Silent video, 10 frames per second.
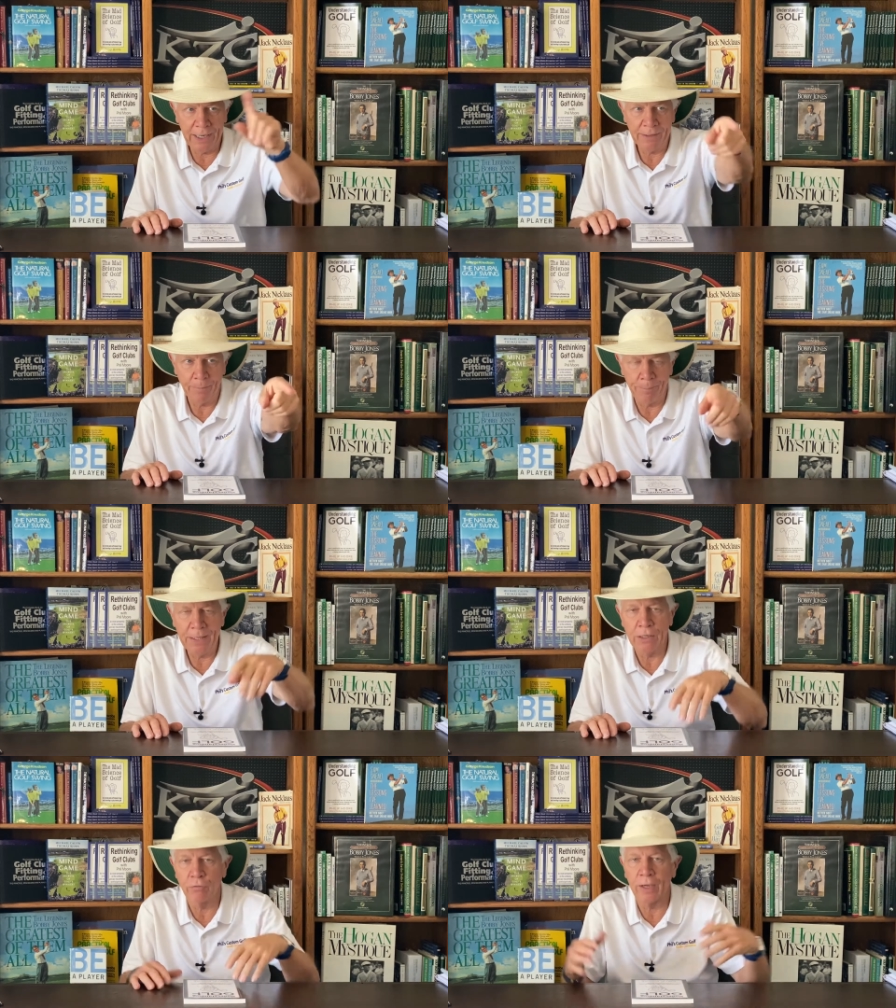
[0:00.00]
A to
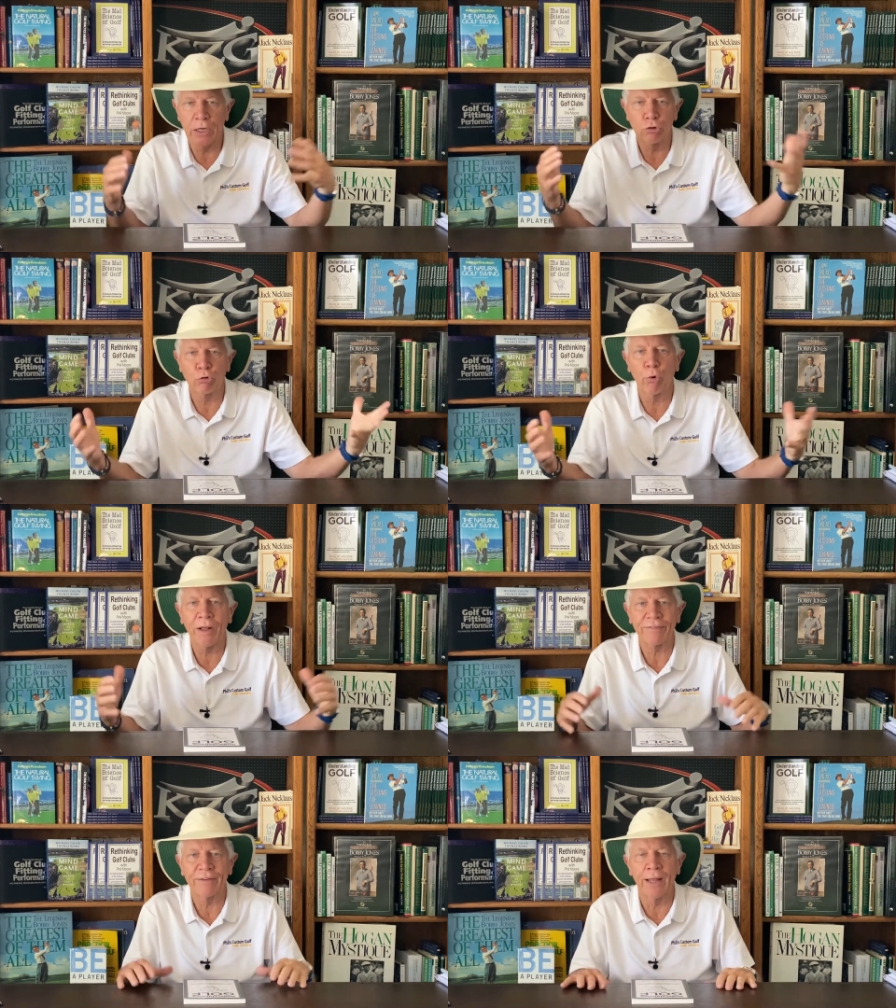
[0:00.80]
B. You've got to
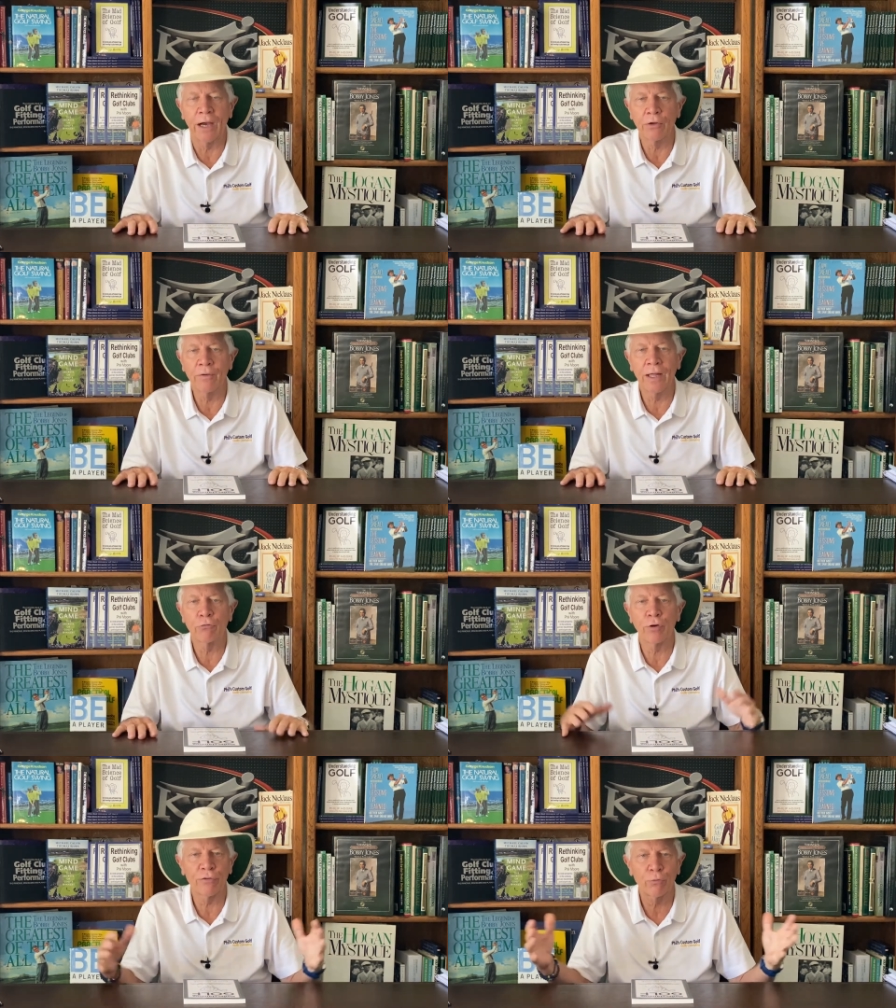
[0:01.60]
trust now. You've got to
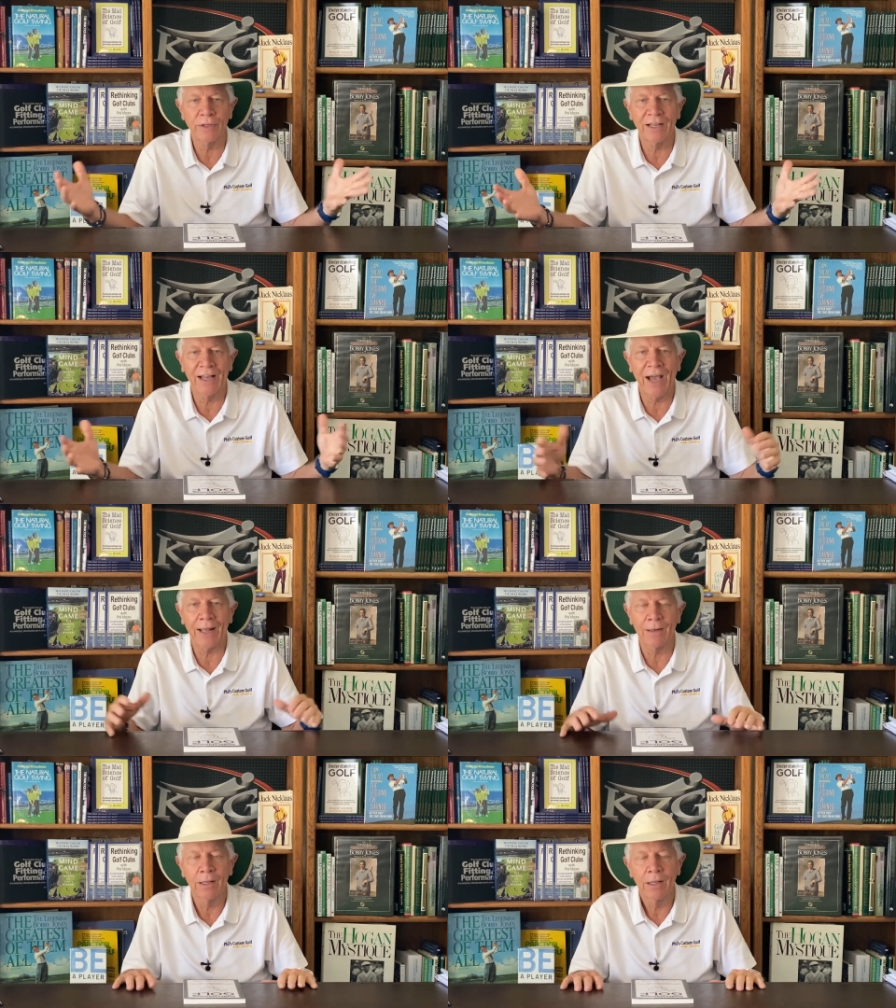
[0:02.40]
trust what you
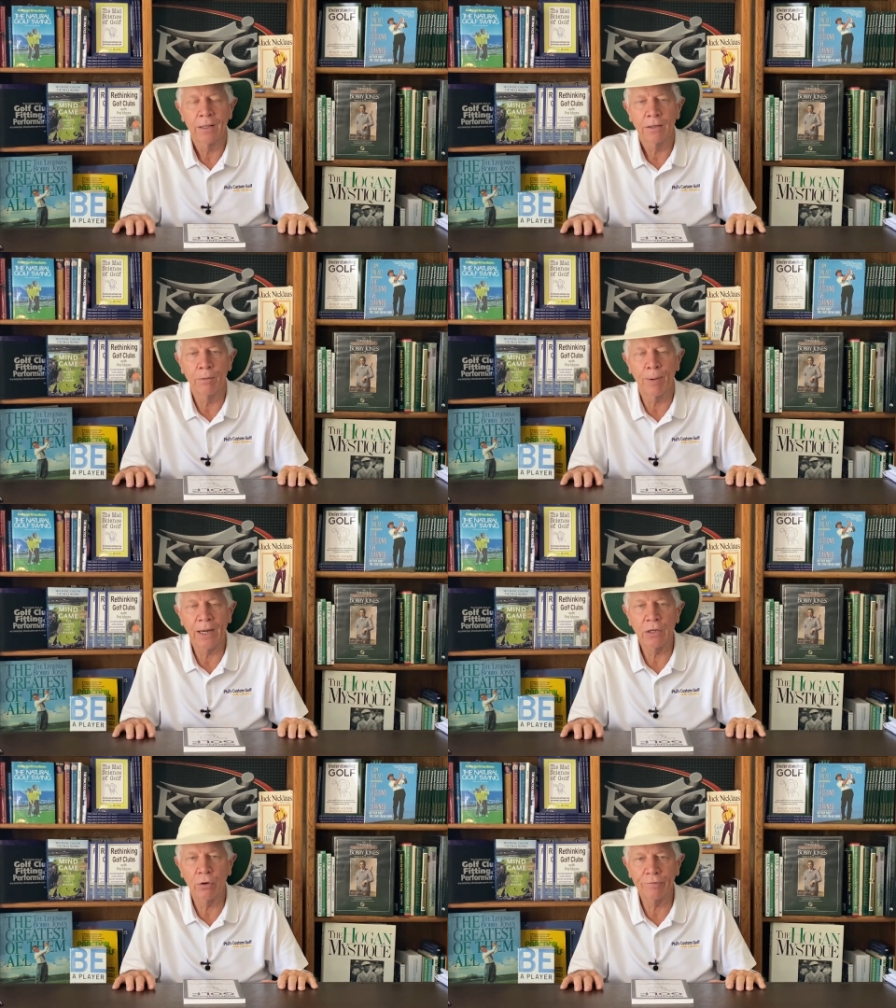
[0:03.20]
got. Your
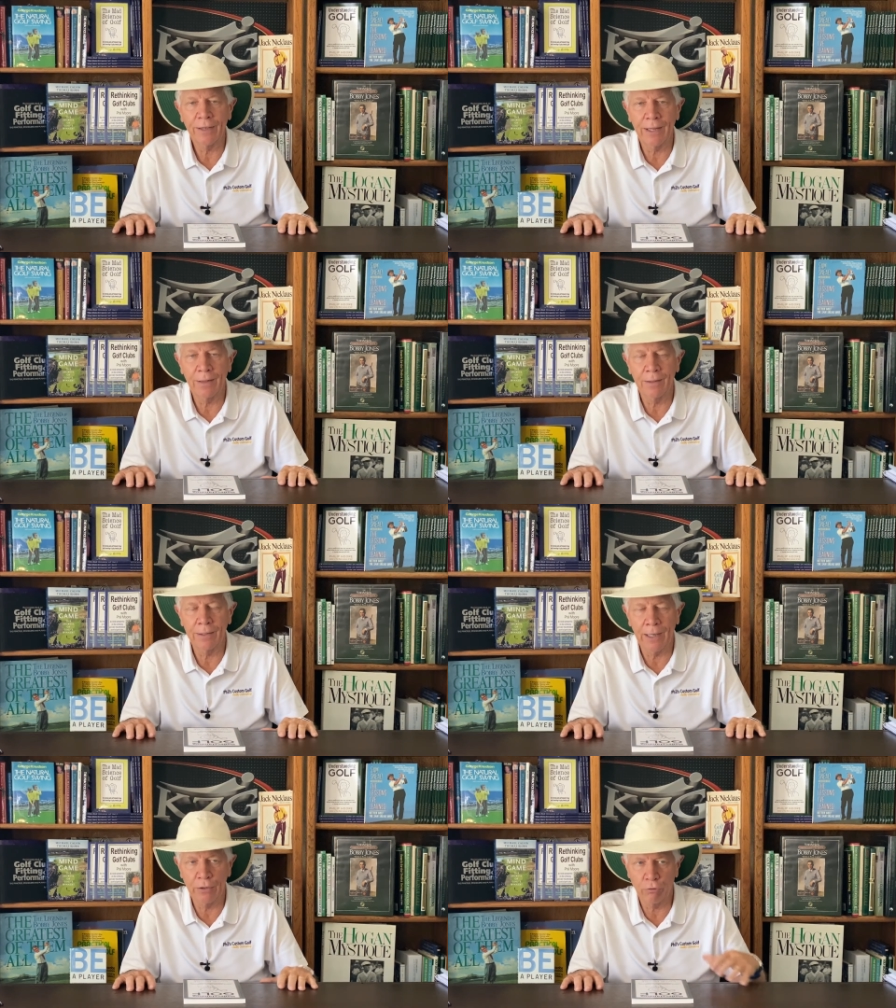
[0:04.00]
body knows how
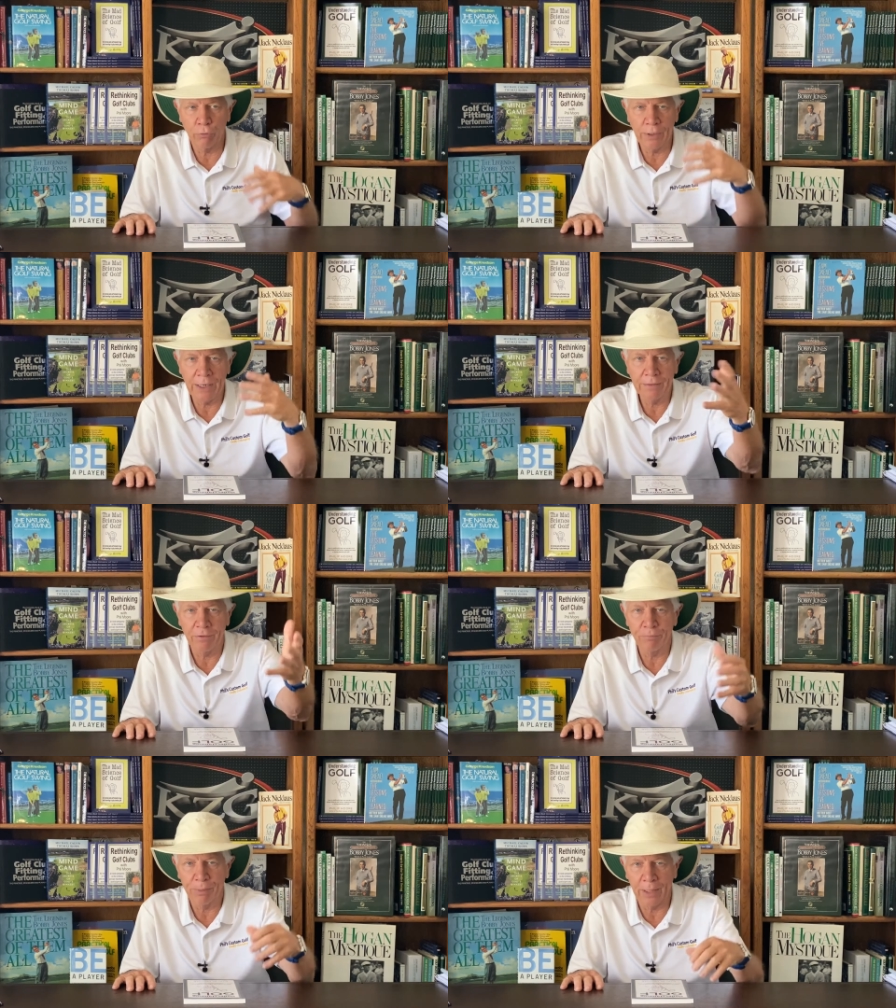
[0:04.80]
to how to create
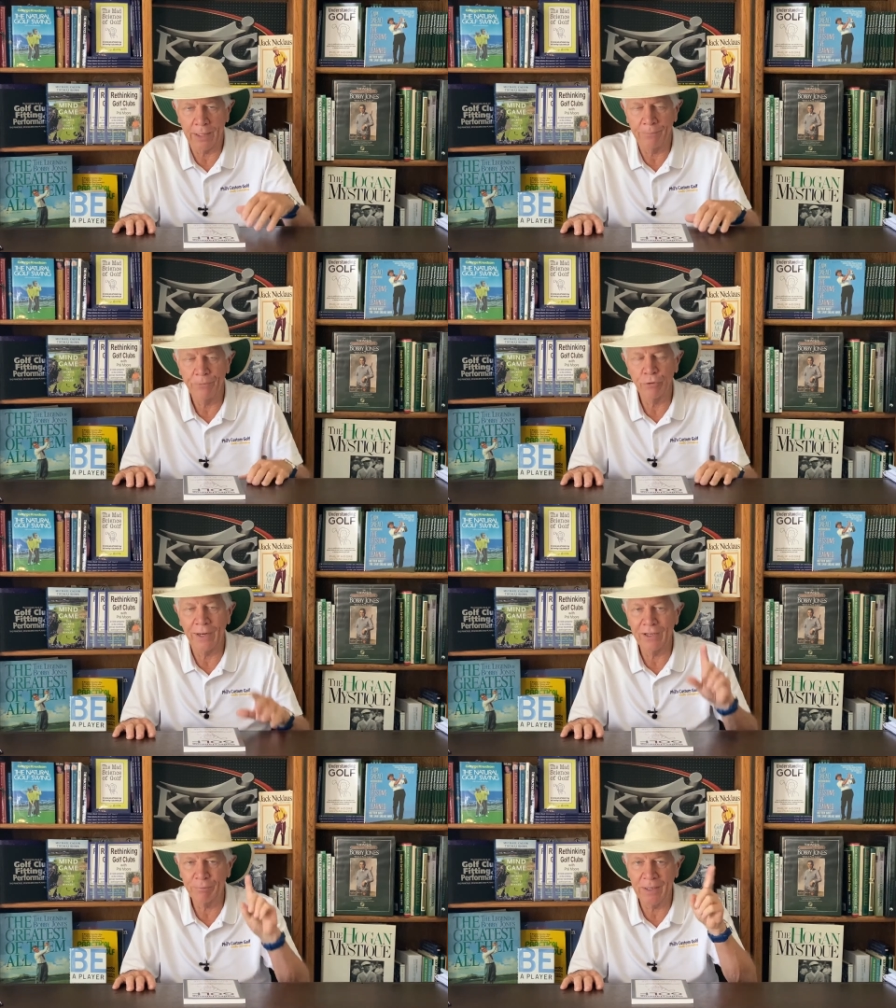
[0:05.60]
this play. So
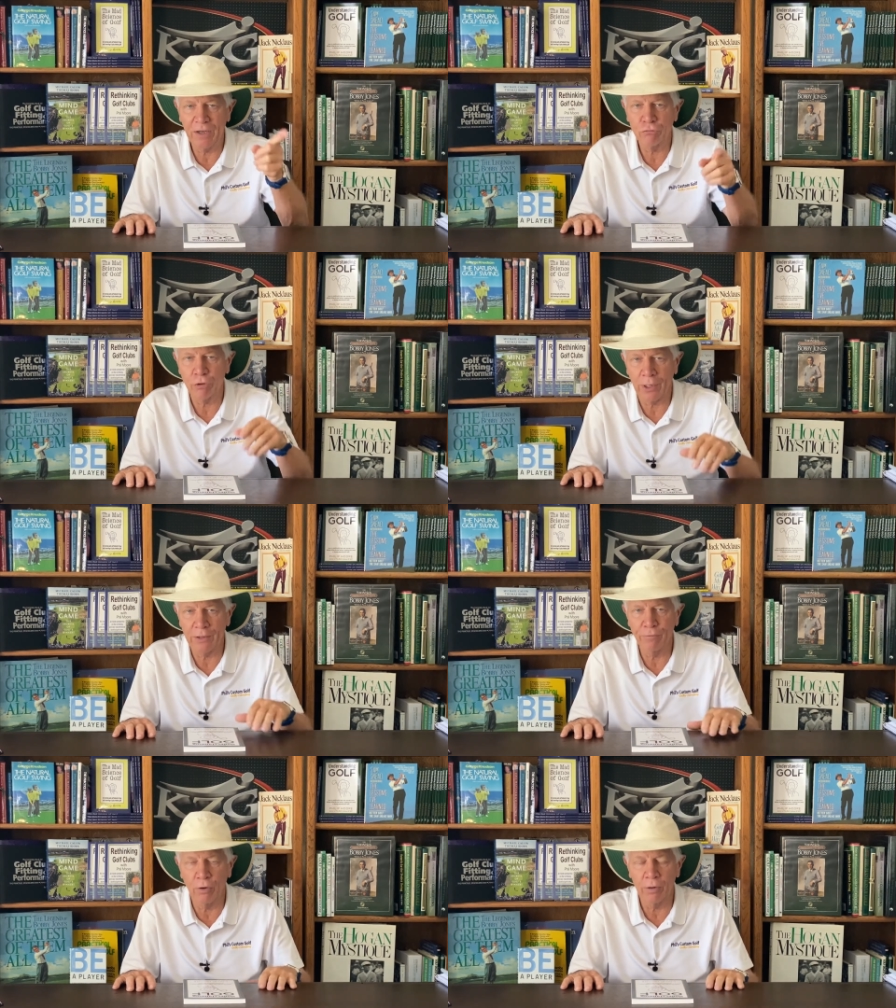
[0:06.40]
it has to be
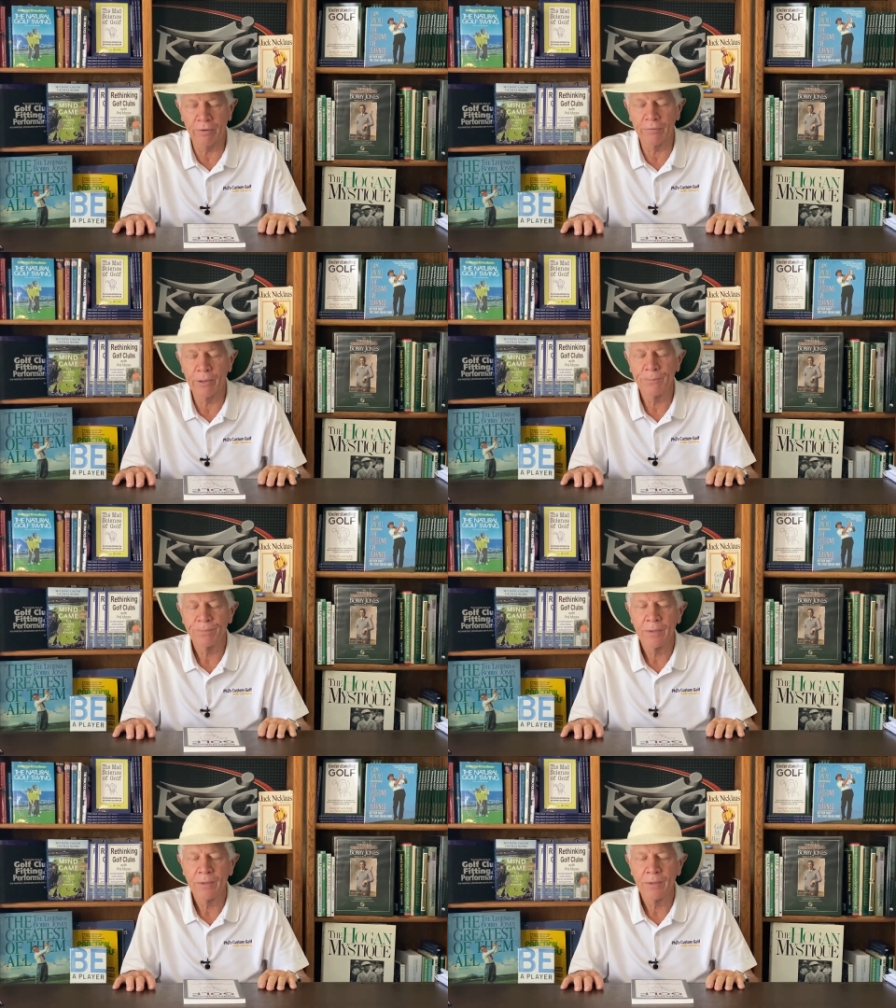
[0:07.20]
externally focused.